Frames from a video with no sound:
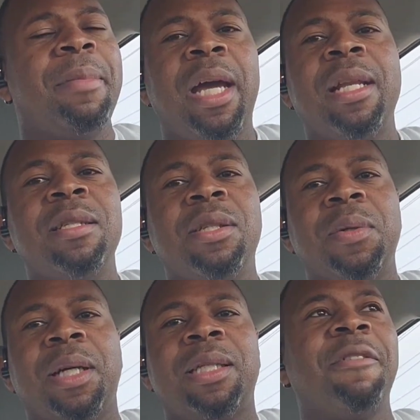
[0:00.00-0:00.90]
I'm heading
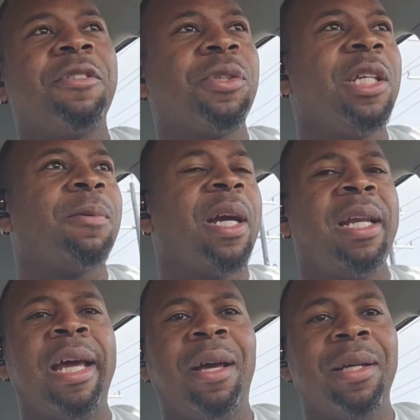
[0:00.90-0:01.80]
to uh, Tiff's Treats
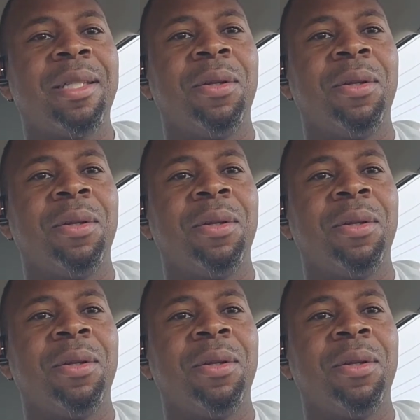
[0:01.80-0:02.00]
right now.